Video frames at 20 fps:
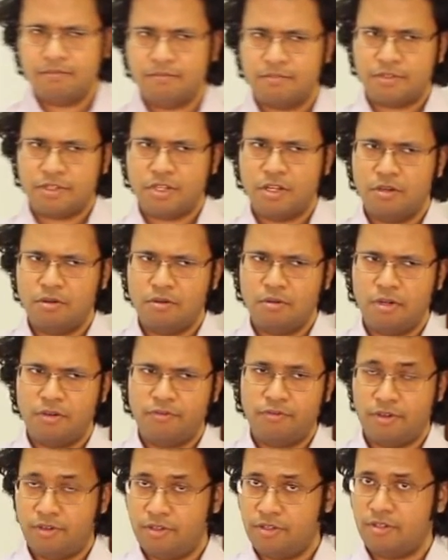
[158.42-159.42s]
So
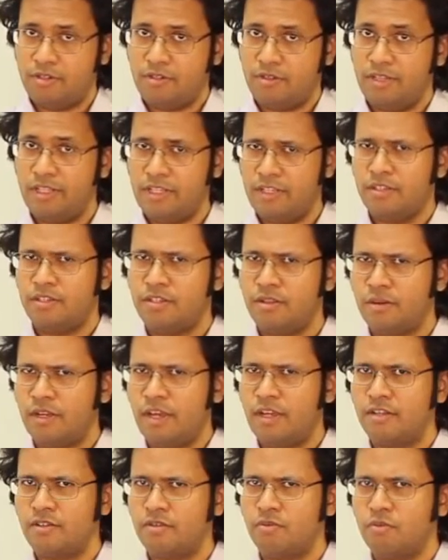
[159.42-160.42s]
first, let us look
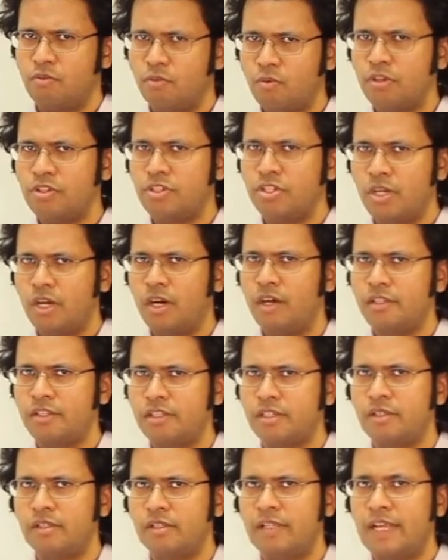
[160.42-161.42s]
at what your
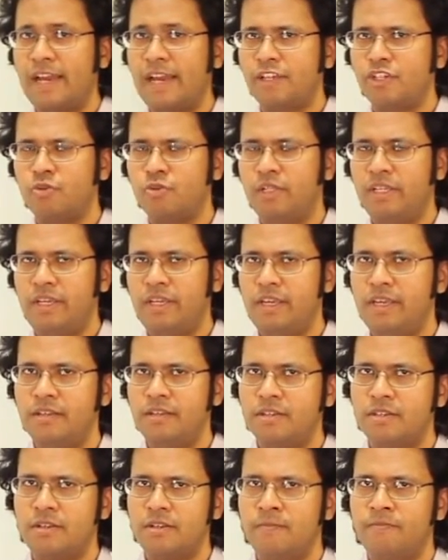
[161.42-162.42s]
article actually
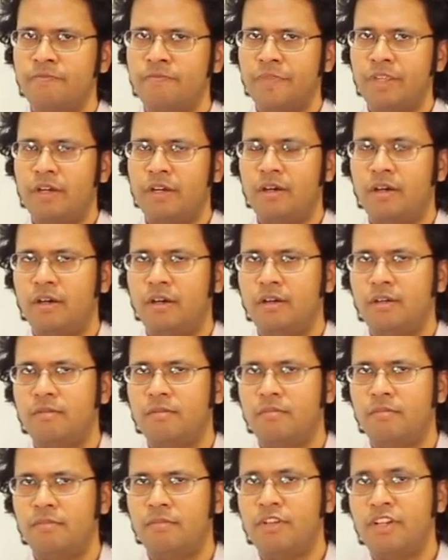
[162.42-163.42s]
is,
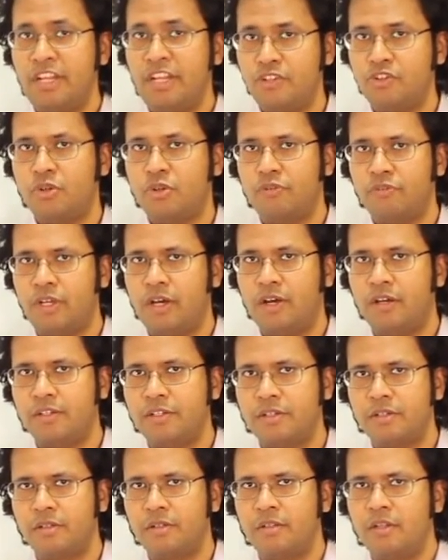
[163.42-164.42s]
the nature of the
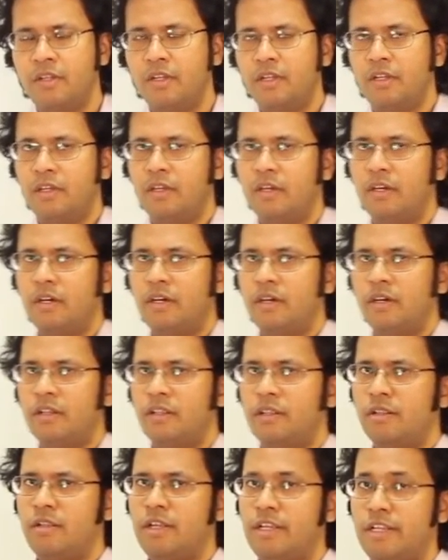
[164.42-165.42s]
article.
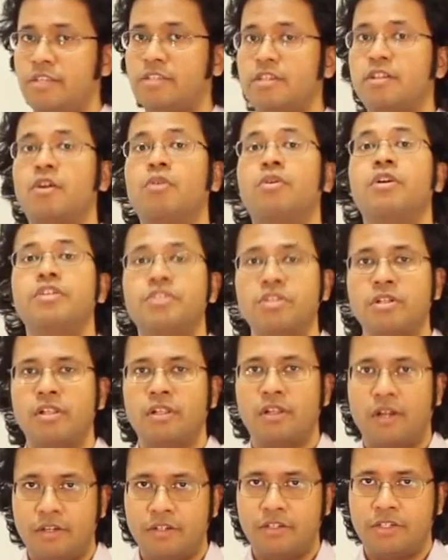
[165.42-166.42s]
It is an
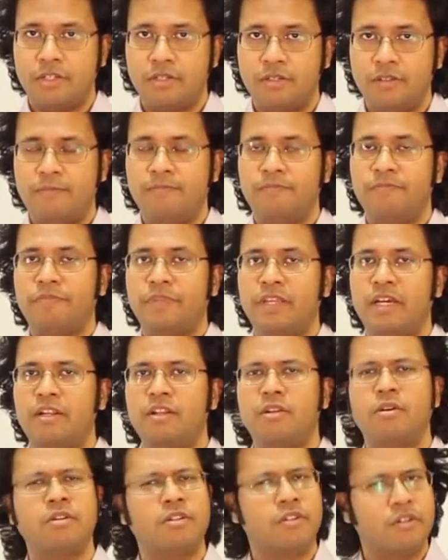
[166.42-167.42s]
original article
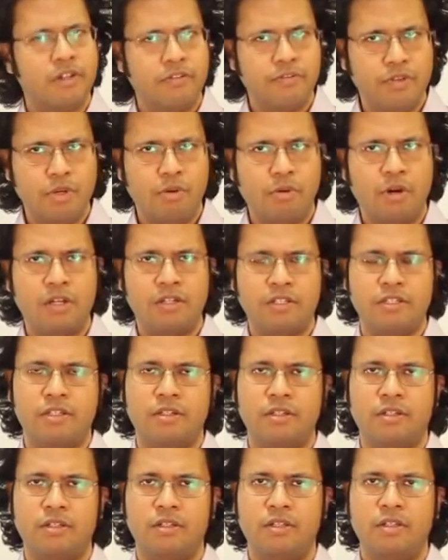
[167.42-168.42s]
and not a review
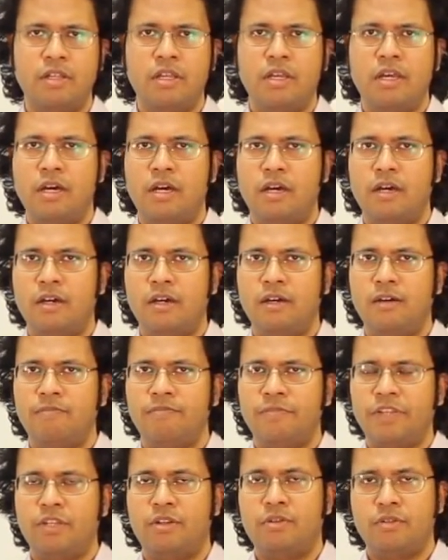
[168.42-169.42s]
article,
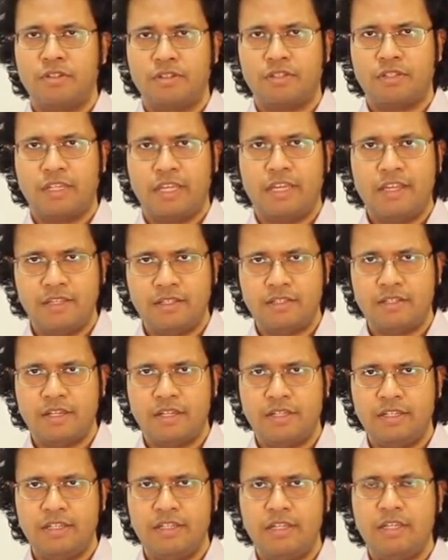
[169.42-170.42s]
and not a case
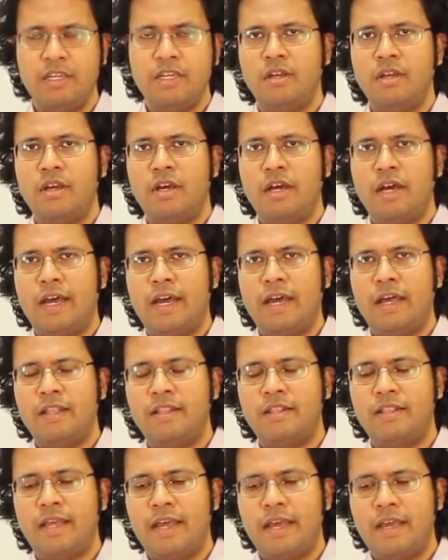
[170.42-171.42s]
study,
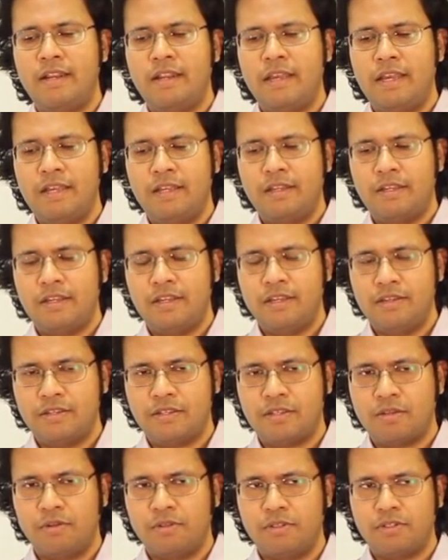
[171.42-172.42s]
and then it
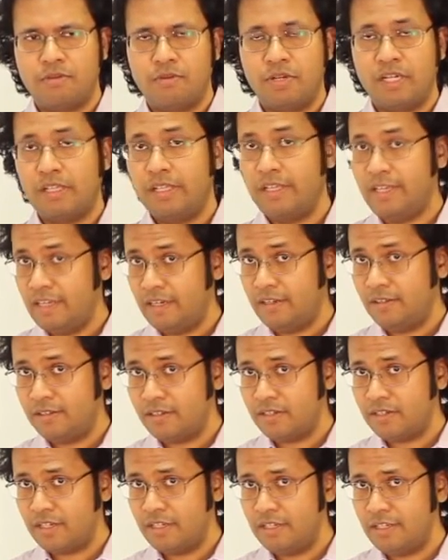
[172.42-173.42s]
is also a clinical
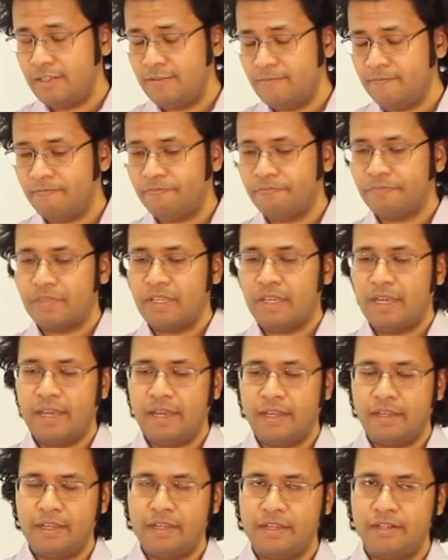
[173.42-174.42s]
study,
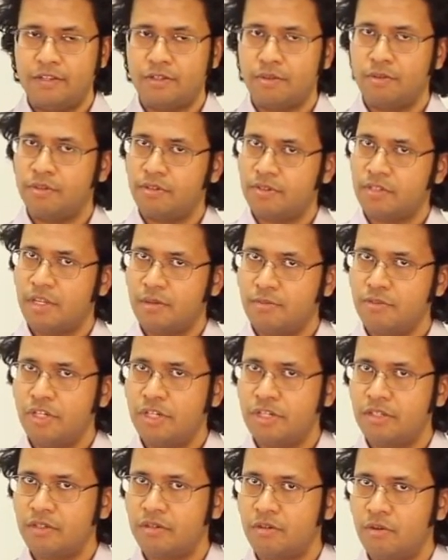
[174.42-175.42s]
and it is on the
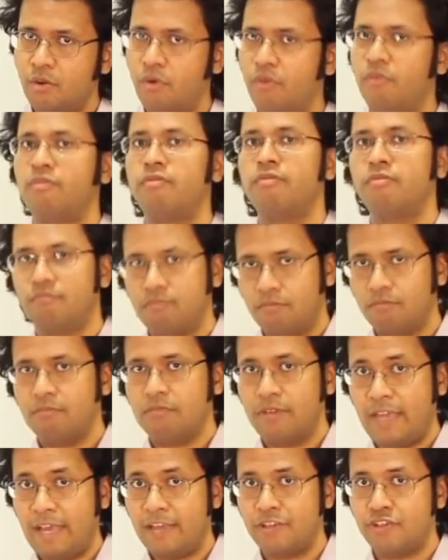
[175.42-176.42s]
subject of
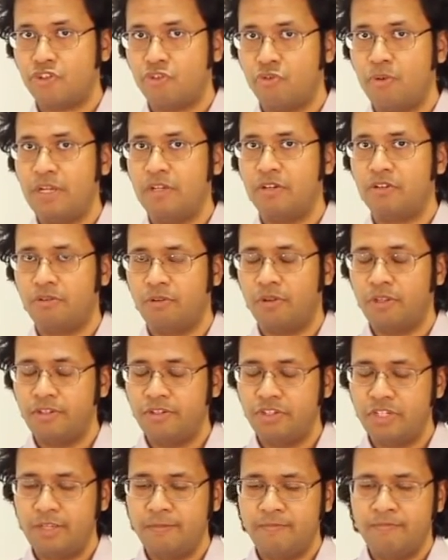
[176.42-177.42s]

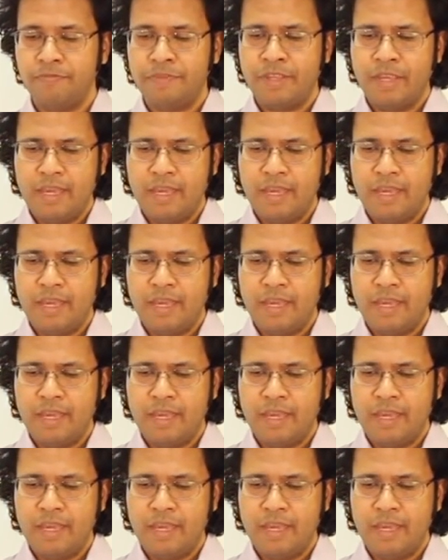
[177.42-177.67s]
gastroenterology.